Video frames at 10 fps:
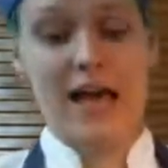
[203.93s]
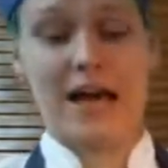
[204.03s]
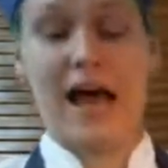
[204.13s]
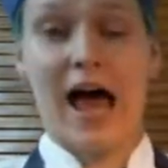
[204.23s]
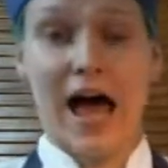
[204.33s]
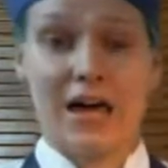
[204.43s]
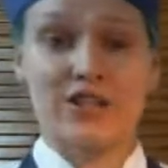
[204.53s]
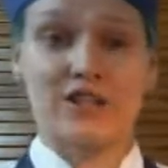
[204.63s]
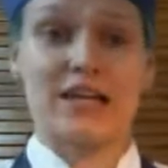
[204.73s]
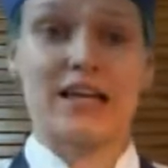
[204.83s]
and
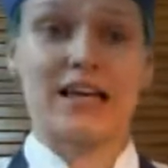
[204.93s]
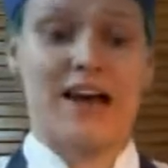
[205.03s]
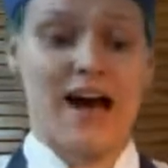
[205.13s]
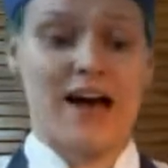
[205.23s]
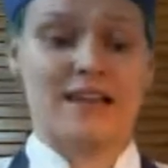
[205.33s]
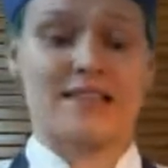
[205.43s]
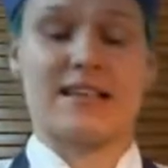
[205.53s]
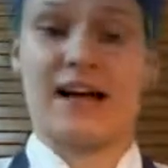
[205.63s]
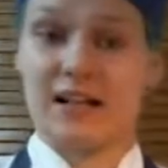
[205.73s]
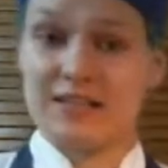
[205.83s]
actually has
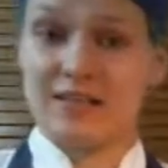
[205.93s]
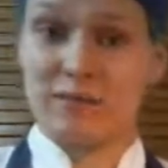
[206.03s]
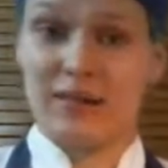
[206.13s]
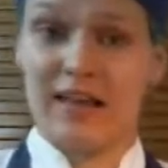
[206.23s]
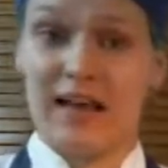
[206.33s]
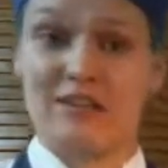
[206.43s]
calcium in there.